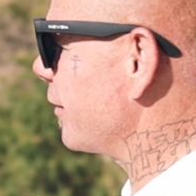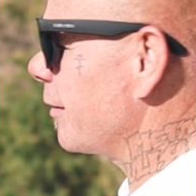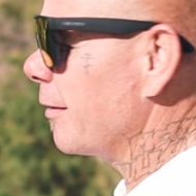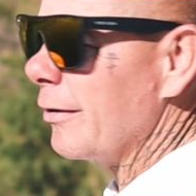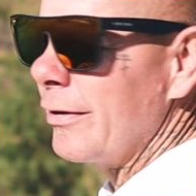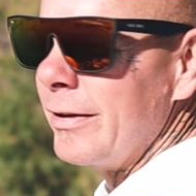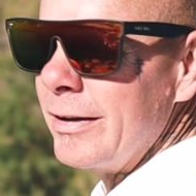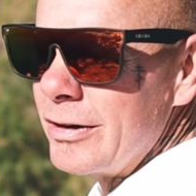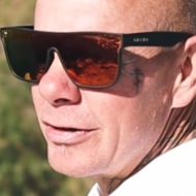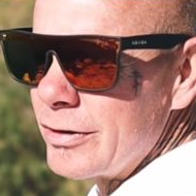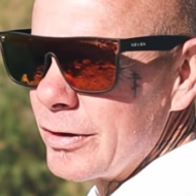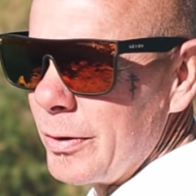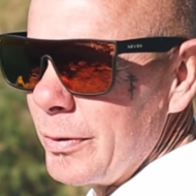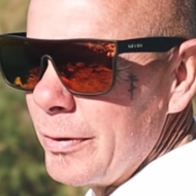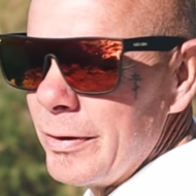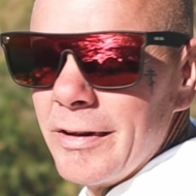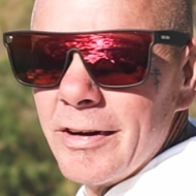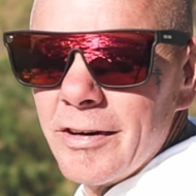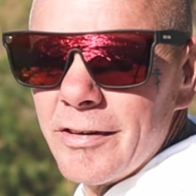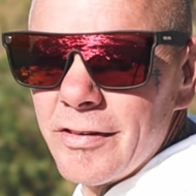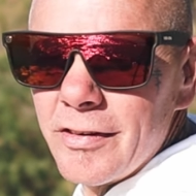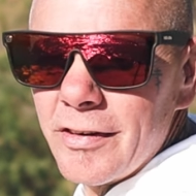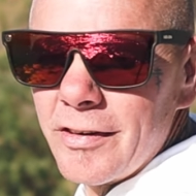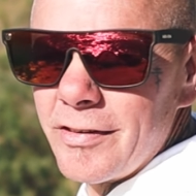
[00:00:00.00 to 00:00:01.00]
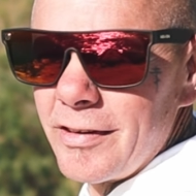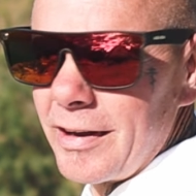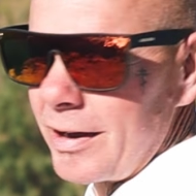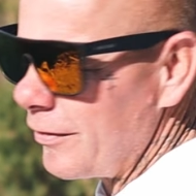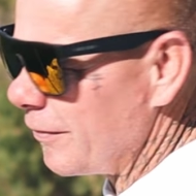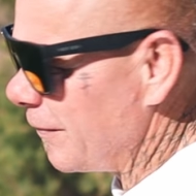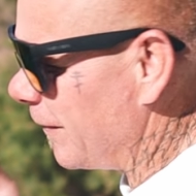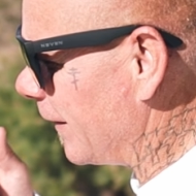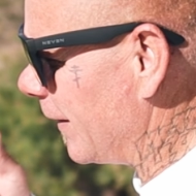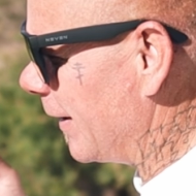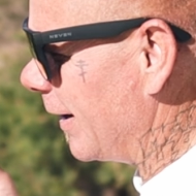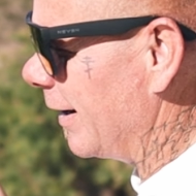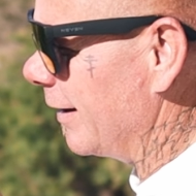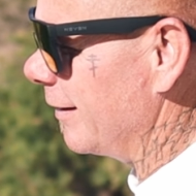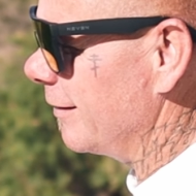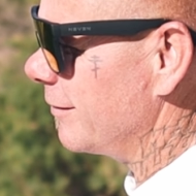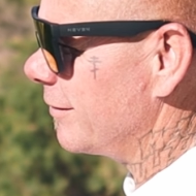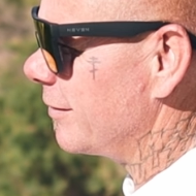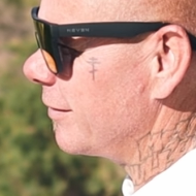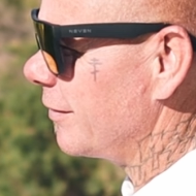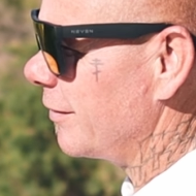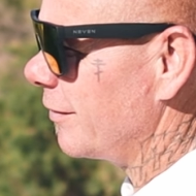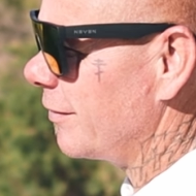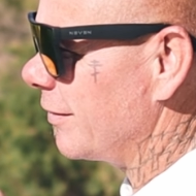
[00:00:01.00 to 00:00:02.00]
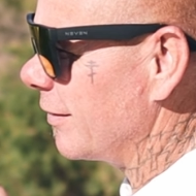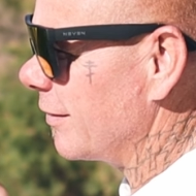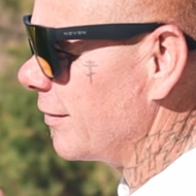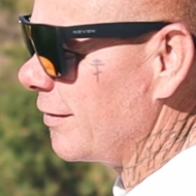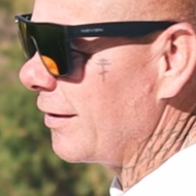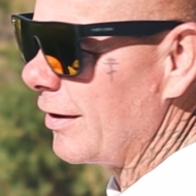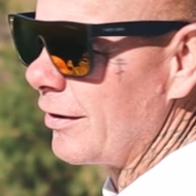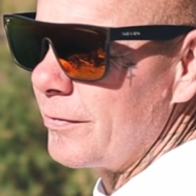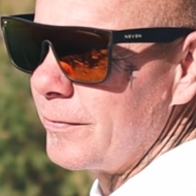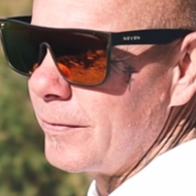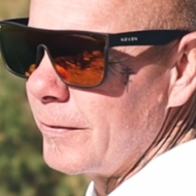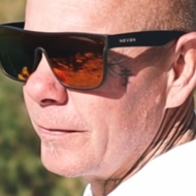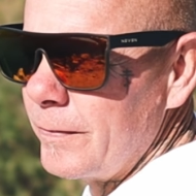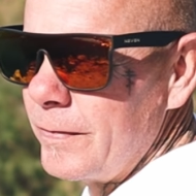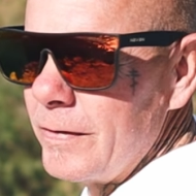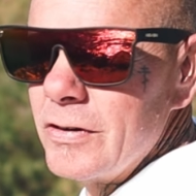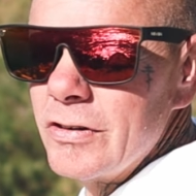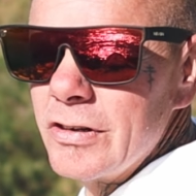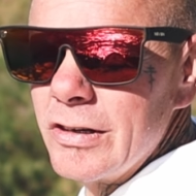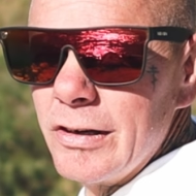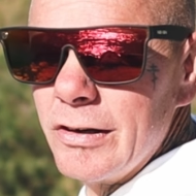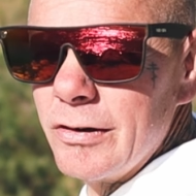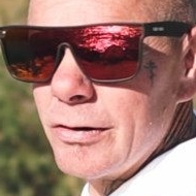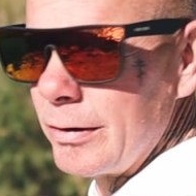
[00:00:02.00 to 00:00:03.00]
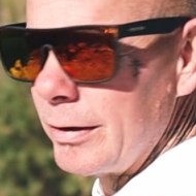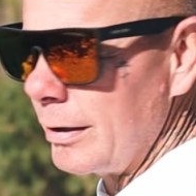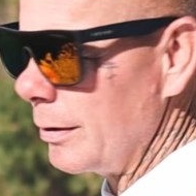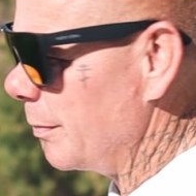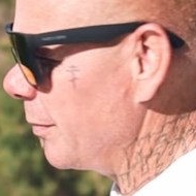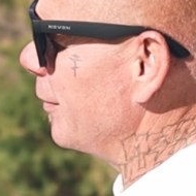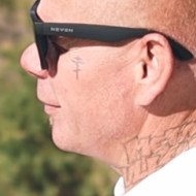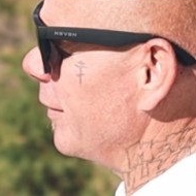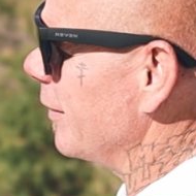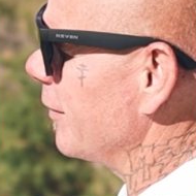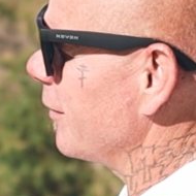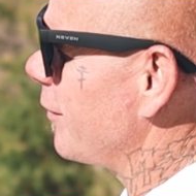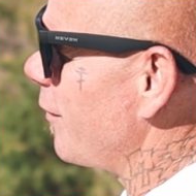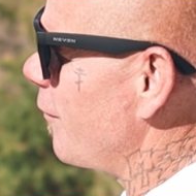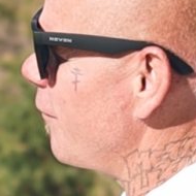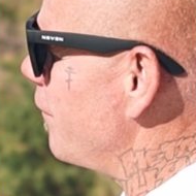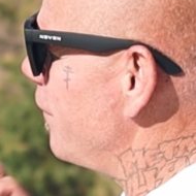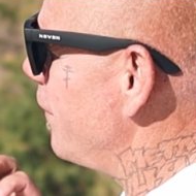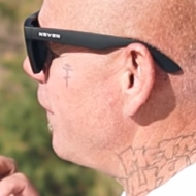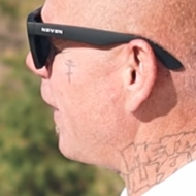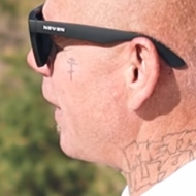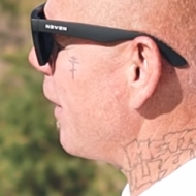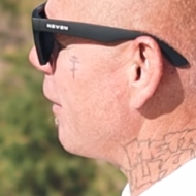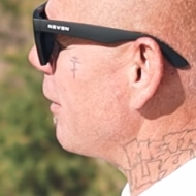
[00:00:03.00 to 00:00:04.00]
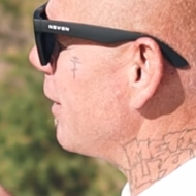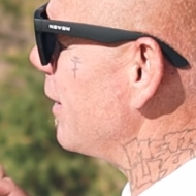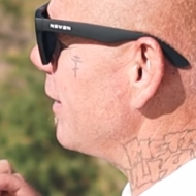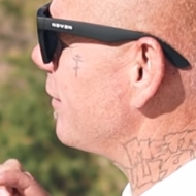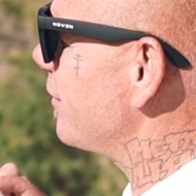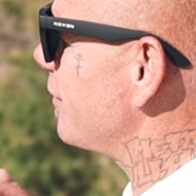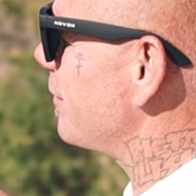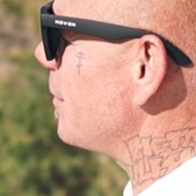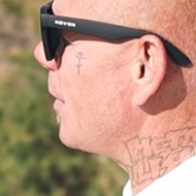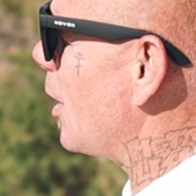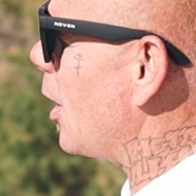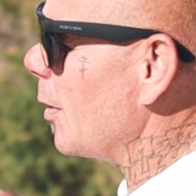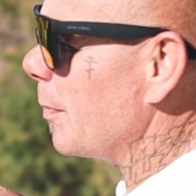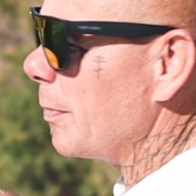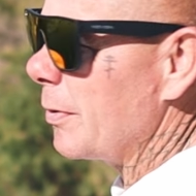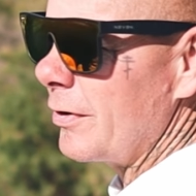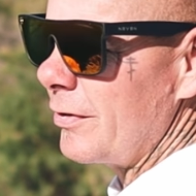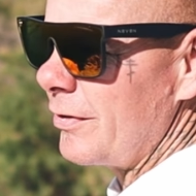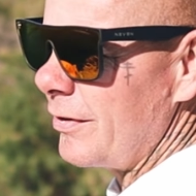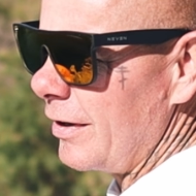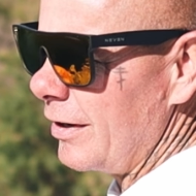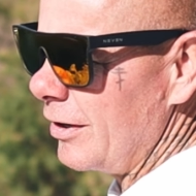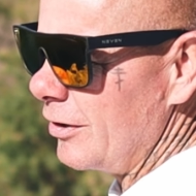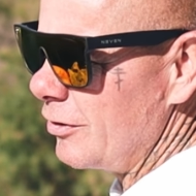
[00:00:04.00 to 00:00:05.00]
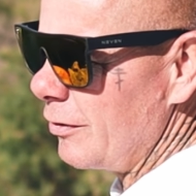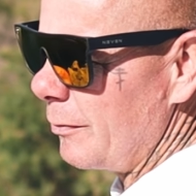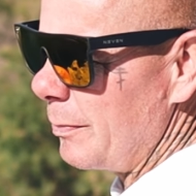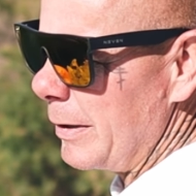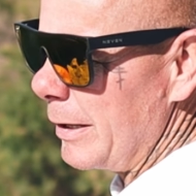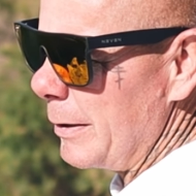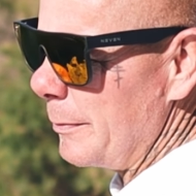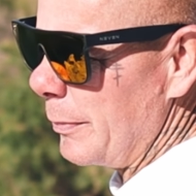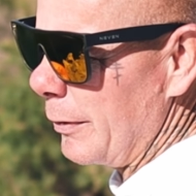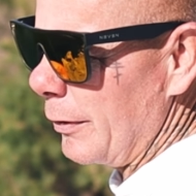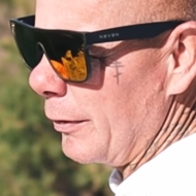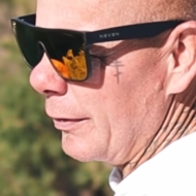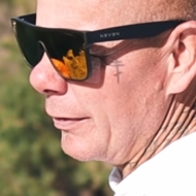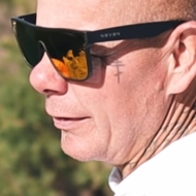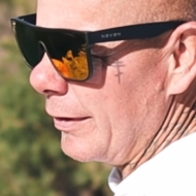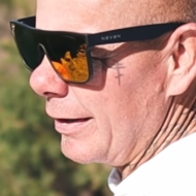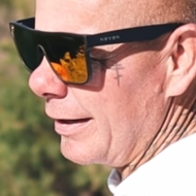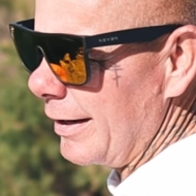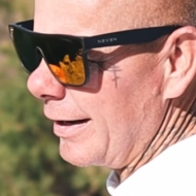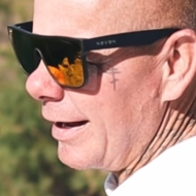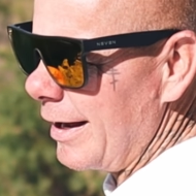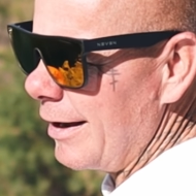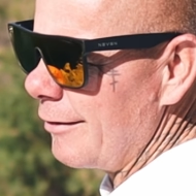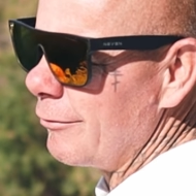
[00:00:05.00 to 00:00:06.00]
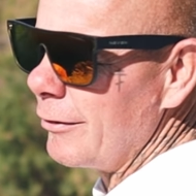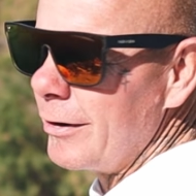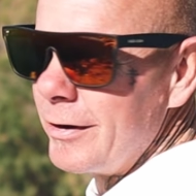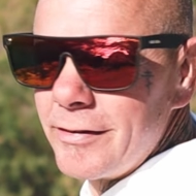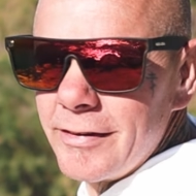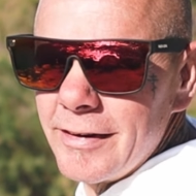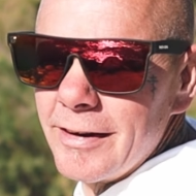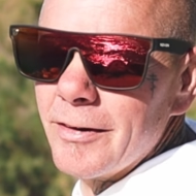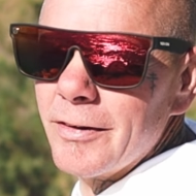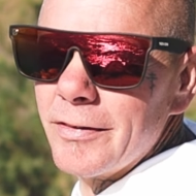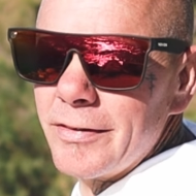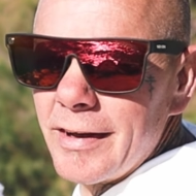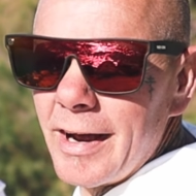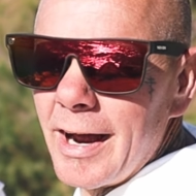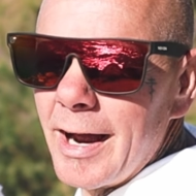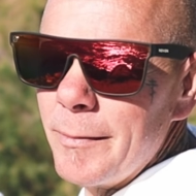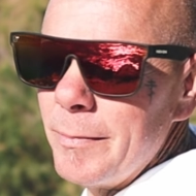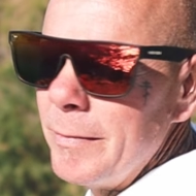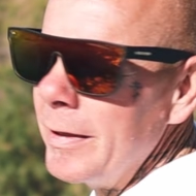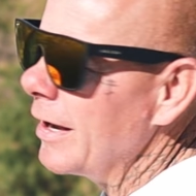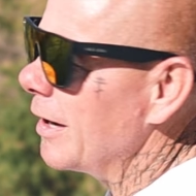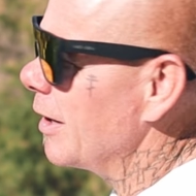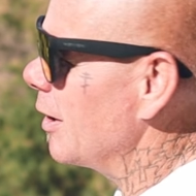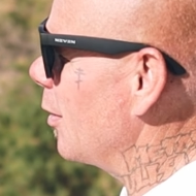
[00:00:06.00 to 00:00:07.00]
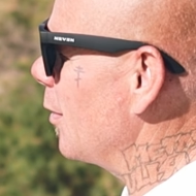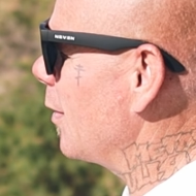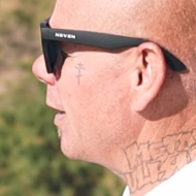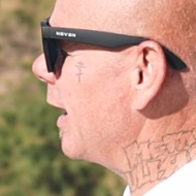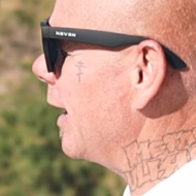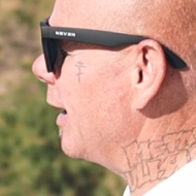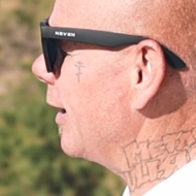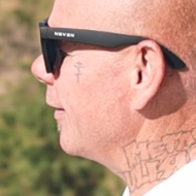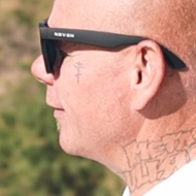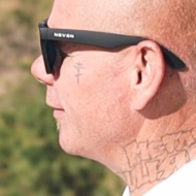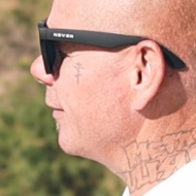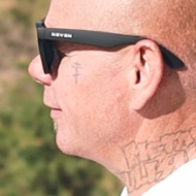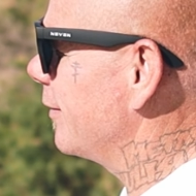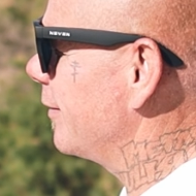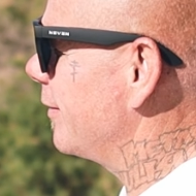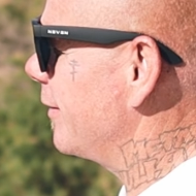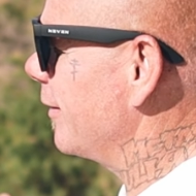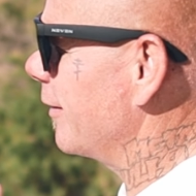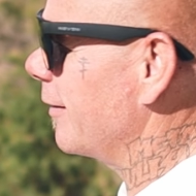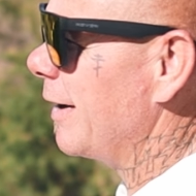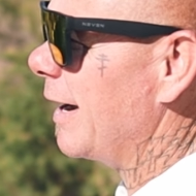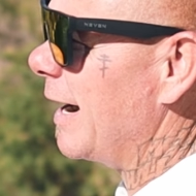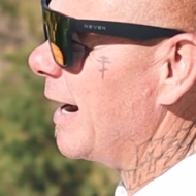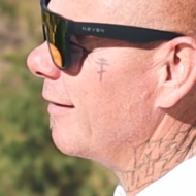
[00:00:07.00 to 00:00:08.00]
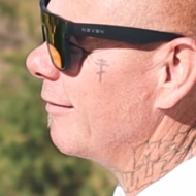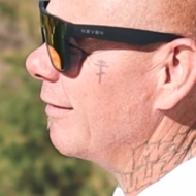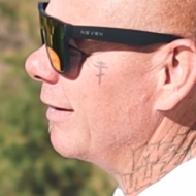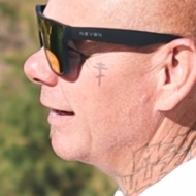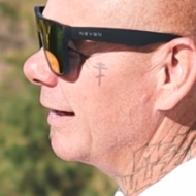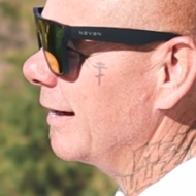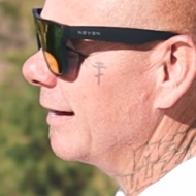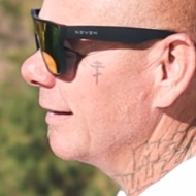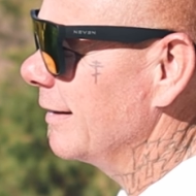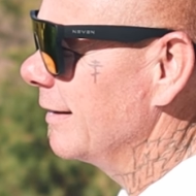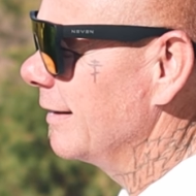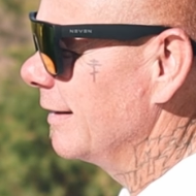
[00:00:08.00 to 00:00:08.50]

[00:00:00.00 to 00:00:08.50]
are only showing their successful hunts, successful fishing trip. There's a very small percentage of people that every single time they go out, they're having